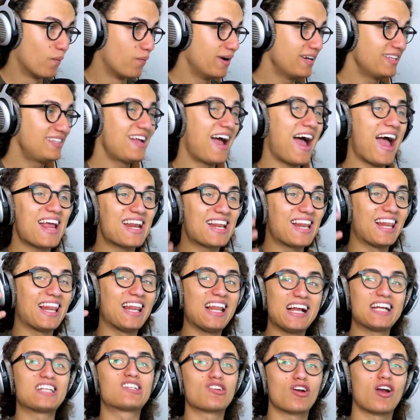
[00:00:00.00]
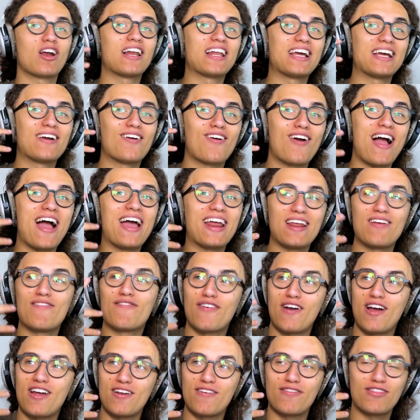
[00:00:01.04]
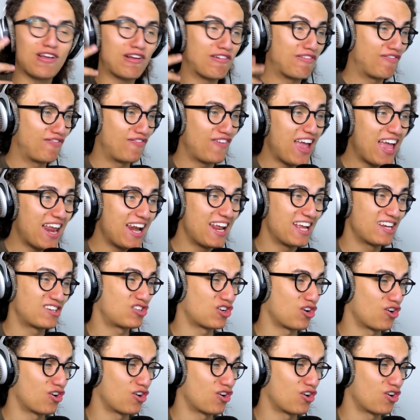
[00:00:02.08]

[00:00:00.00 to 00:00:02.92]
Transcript: We died literally right in front of the finish